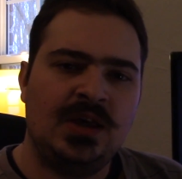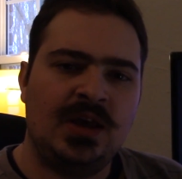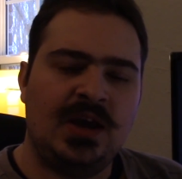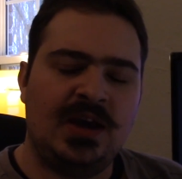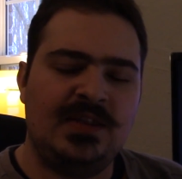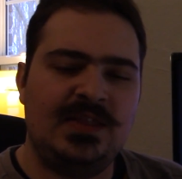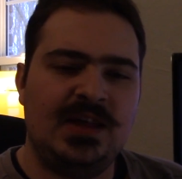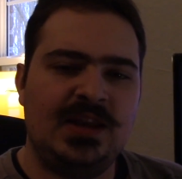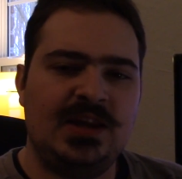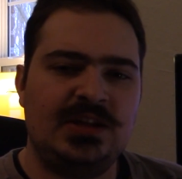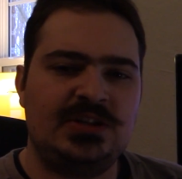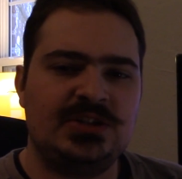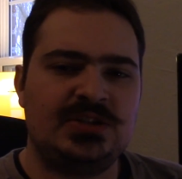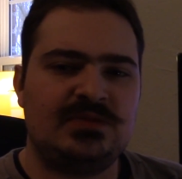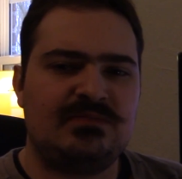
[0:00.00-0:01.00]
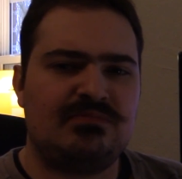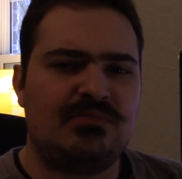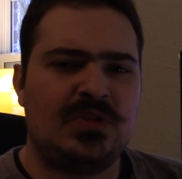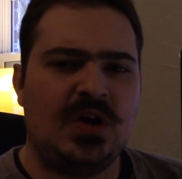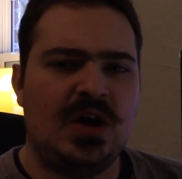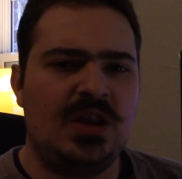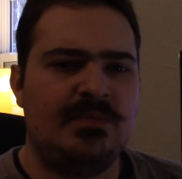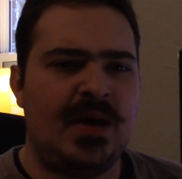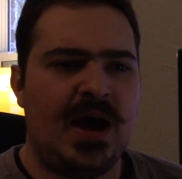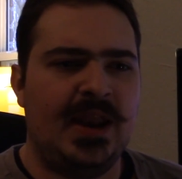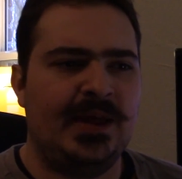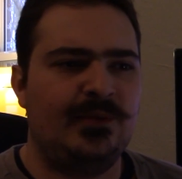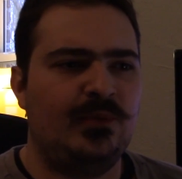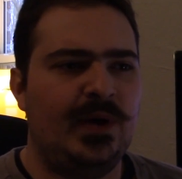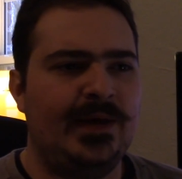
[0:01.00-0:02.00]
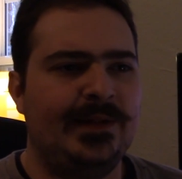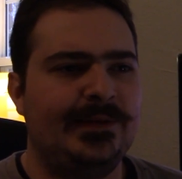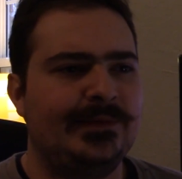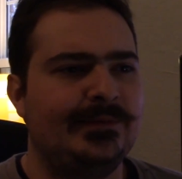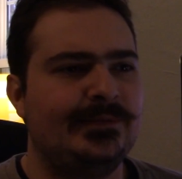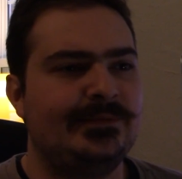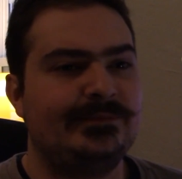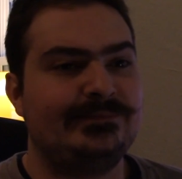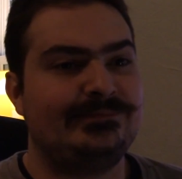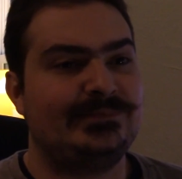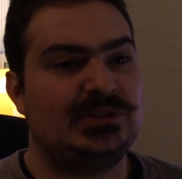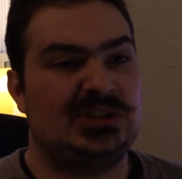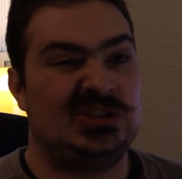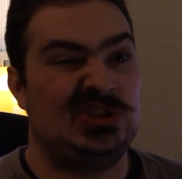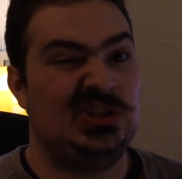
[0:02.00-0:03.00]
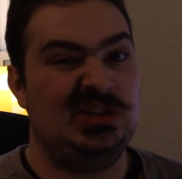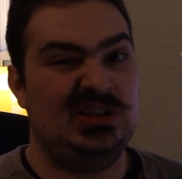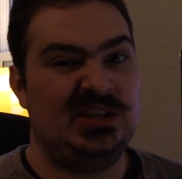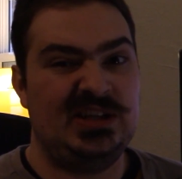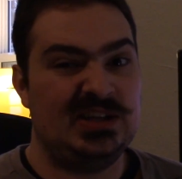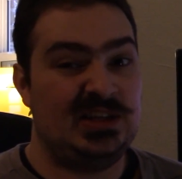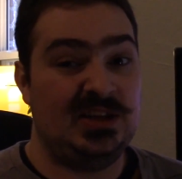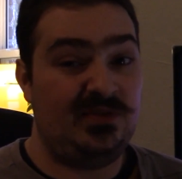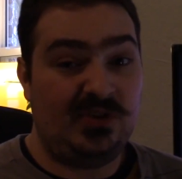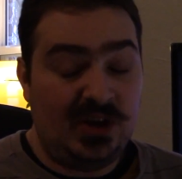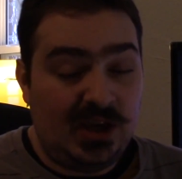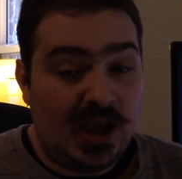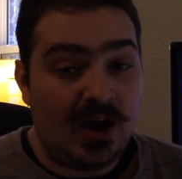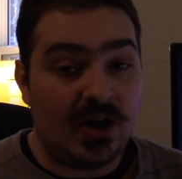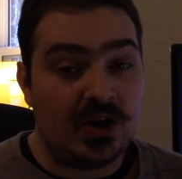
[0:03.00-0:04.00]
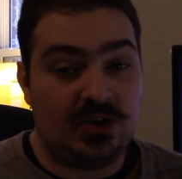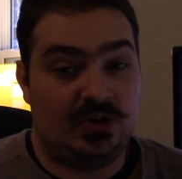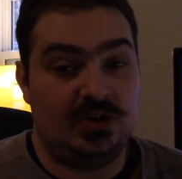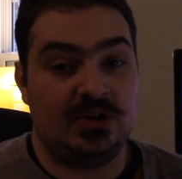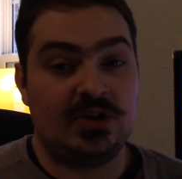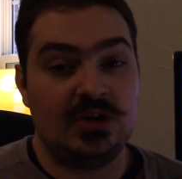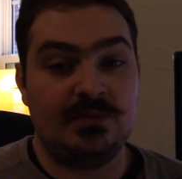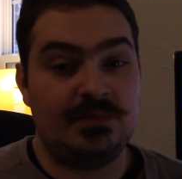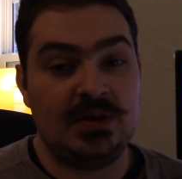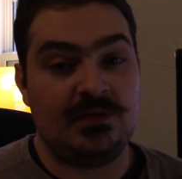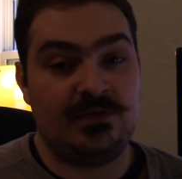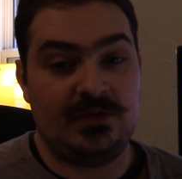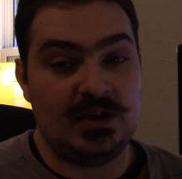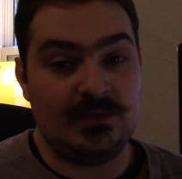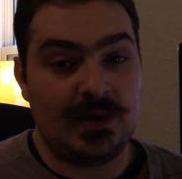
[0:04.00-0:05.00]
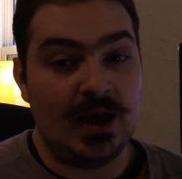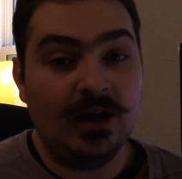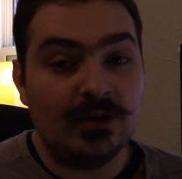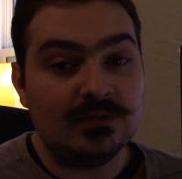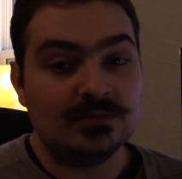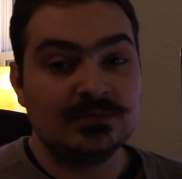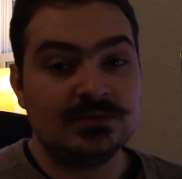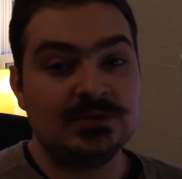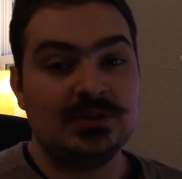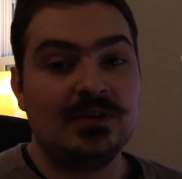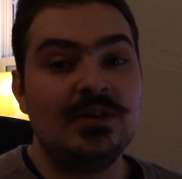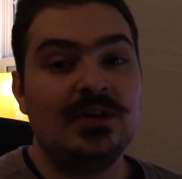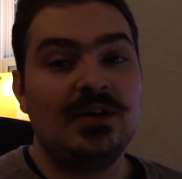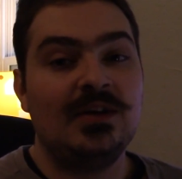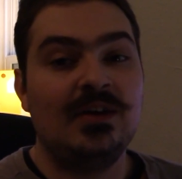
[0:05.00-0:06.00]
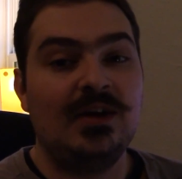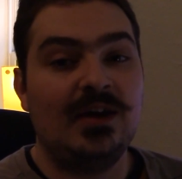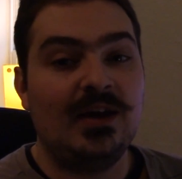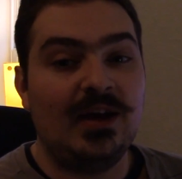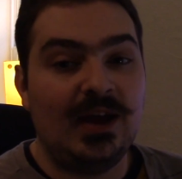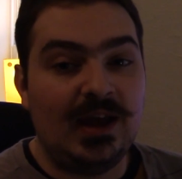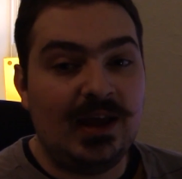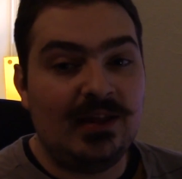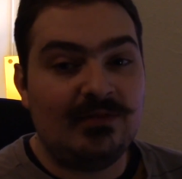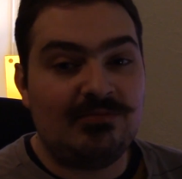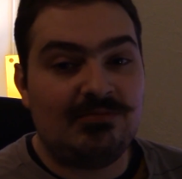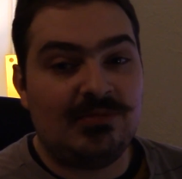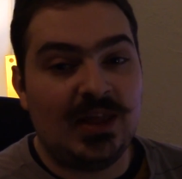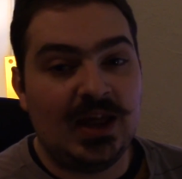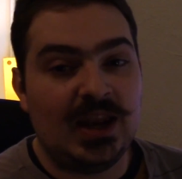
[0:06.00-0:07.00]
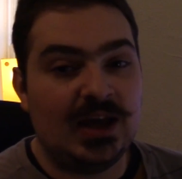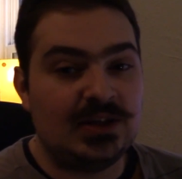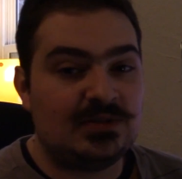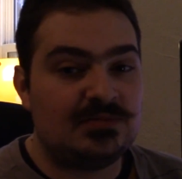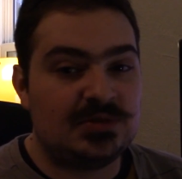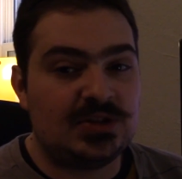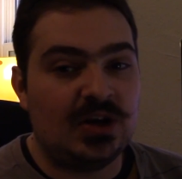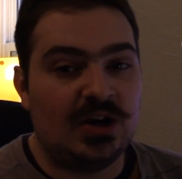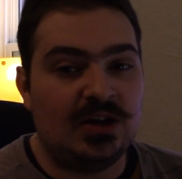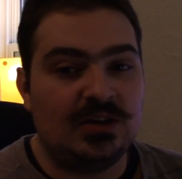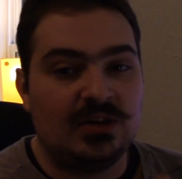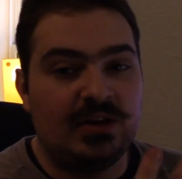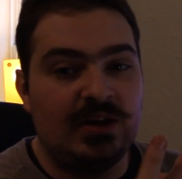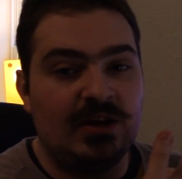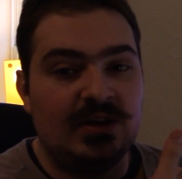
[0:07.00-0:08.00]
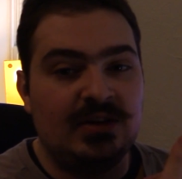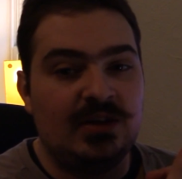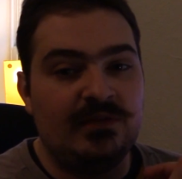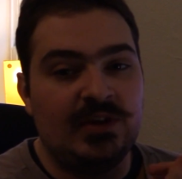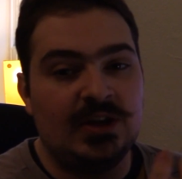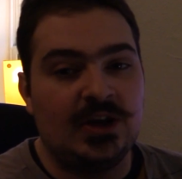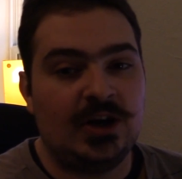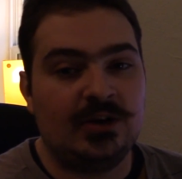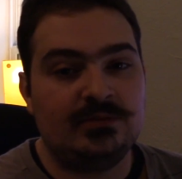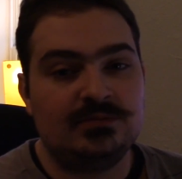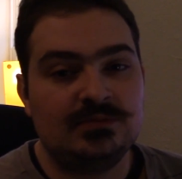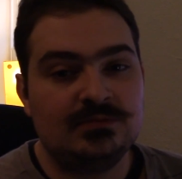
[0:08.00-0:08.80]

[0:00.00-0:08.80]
And then I just thought about it, well, certainly a different character could be female. And then I started looking on DeviantArt.